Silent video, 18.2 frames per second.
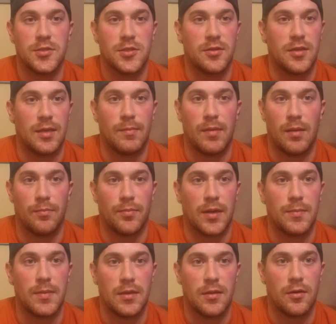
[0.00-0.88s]
You think about
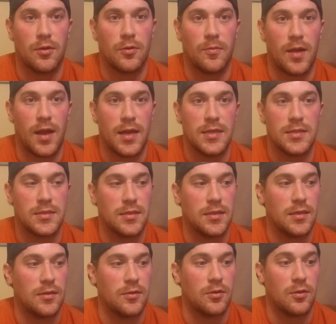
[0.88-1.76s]
Bring Me the
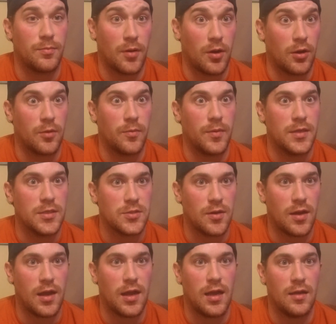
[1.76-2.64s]
Horizon or Parkway
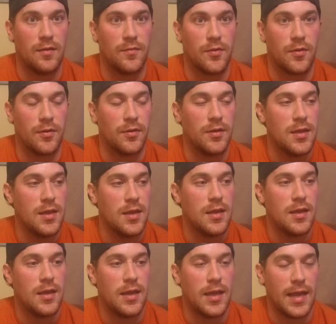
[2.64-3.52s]
Drive, or
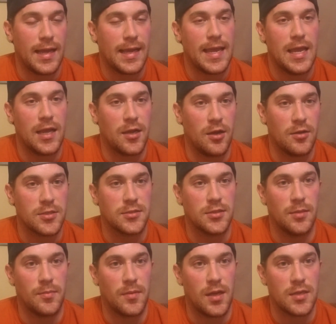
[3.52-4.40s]
I can't call
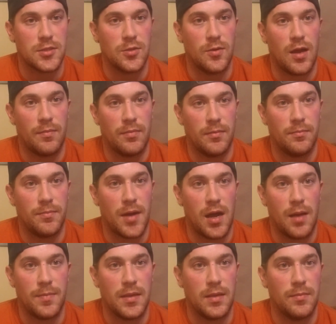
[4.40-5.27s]
Slipknot's new album
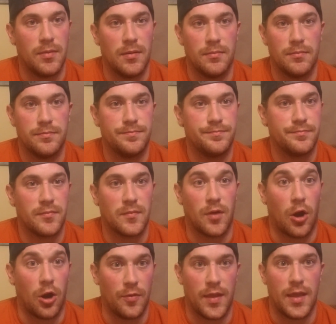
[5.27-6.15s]
poppy, but
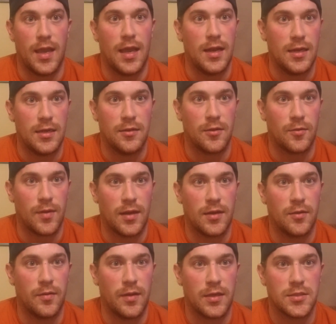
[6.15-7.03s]
are they headed in the right
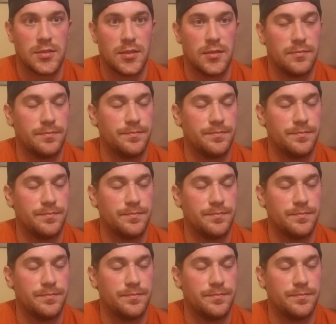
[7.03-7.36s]
direction?